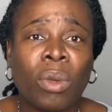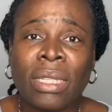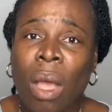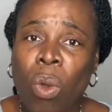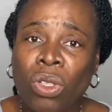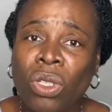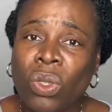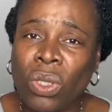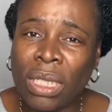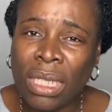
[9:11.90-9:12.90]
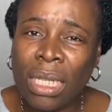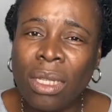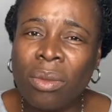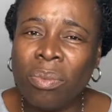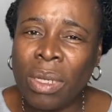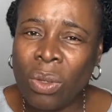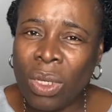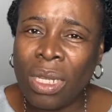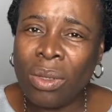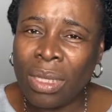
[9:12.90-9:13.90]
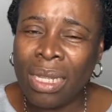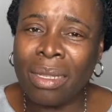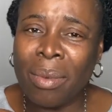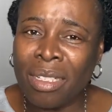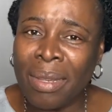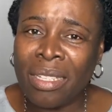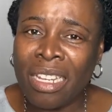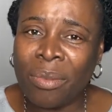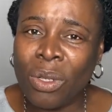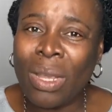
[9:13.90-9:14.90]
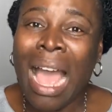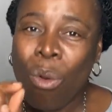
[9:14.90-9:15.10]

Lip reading: Because I want you to still be looking. You think the husband is very spiritual.